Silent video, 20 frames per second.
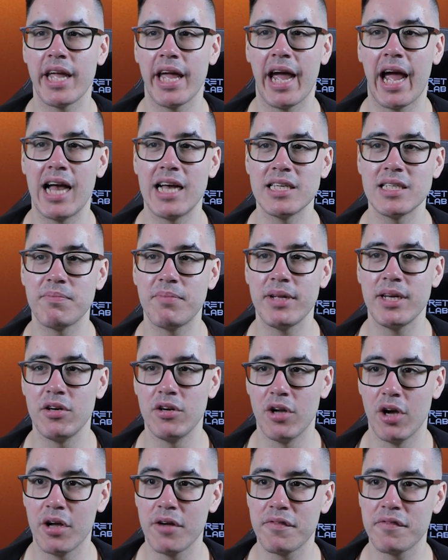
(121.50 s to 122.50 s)
it has been
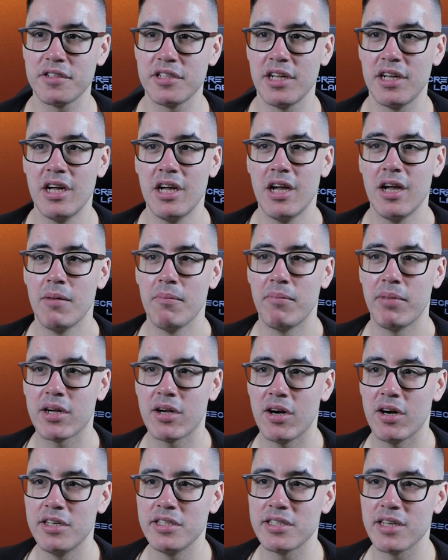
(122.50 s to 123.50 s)
nerfed
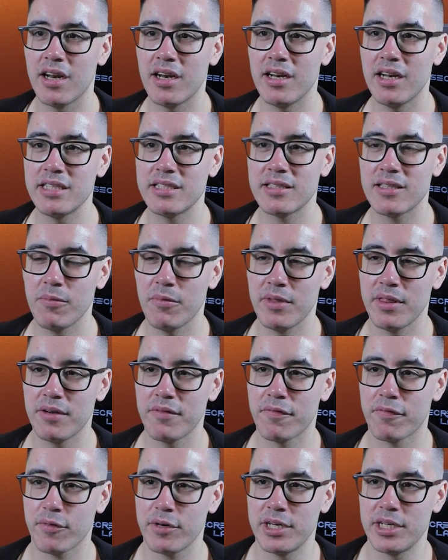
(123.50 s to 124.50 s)
because unless they're within
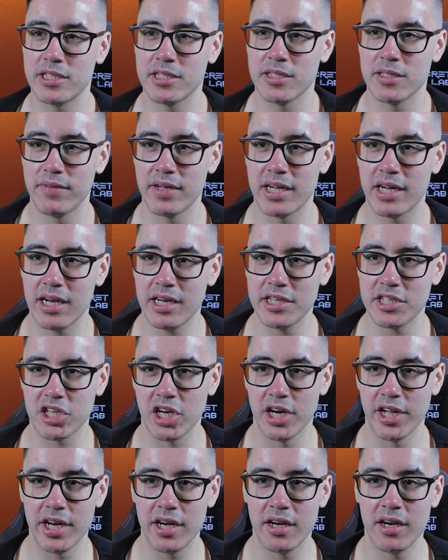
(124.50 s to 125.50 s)
3 inches of a
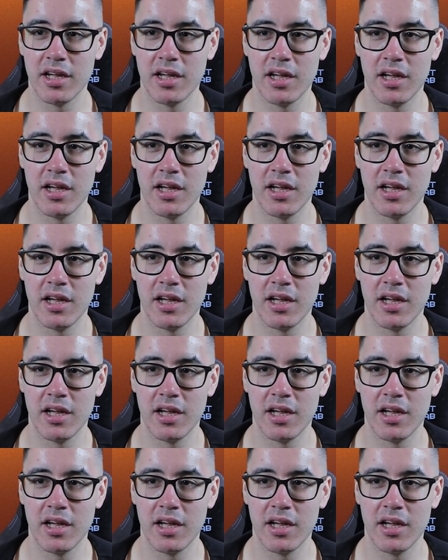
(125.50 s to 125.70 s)
Glitchling,